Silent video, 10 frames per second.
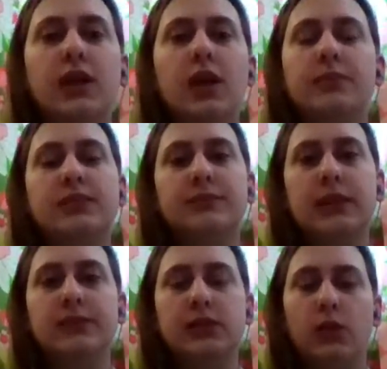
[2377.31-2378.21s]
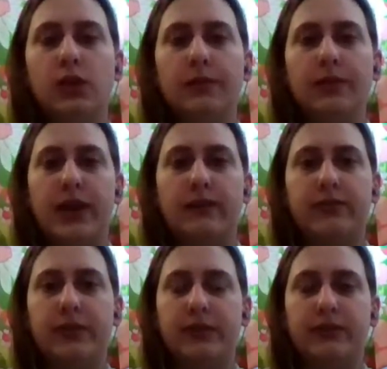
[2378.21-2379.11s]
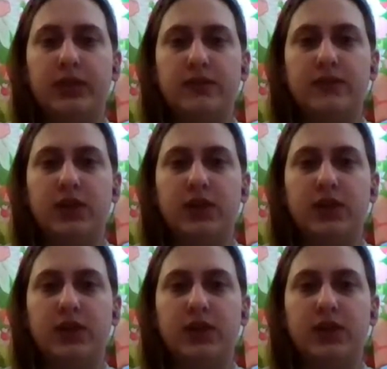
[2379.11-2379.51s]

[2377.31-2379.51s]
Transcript: but sometimes you want to be writing from the voice of your